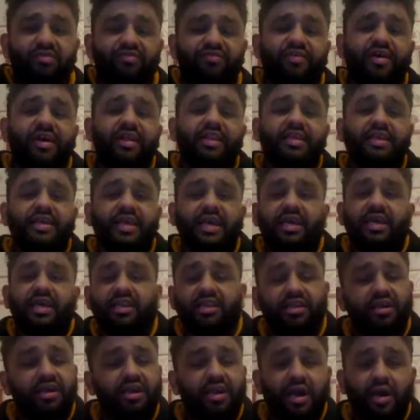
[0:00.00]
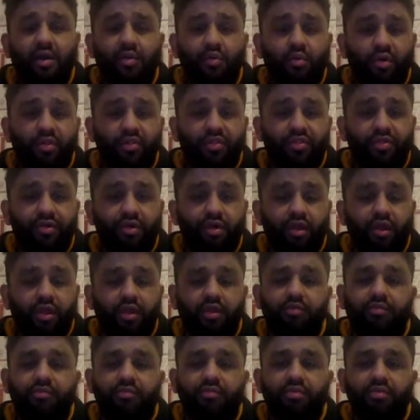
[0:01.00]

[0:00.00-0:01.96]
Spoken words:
finally getting here at 130.